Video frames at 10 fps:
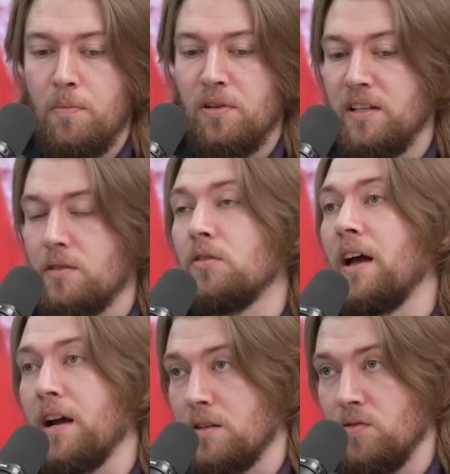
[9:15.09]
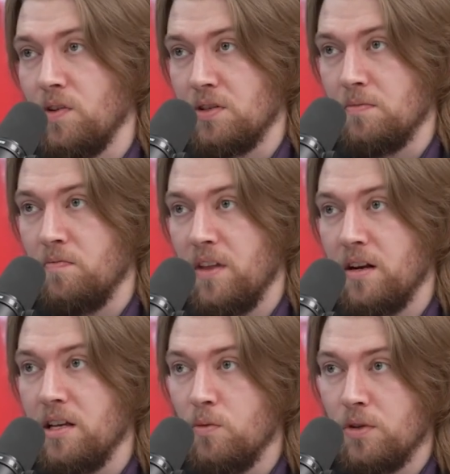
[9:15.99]
political activism,
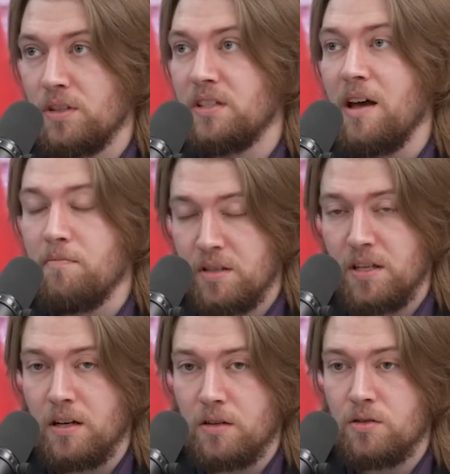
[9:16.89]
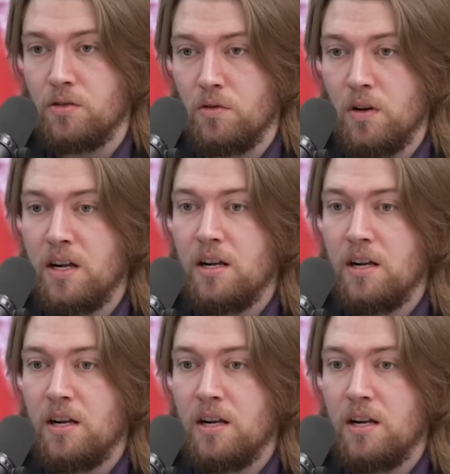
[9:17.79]
and he was attempting to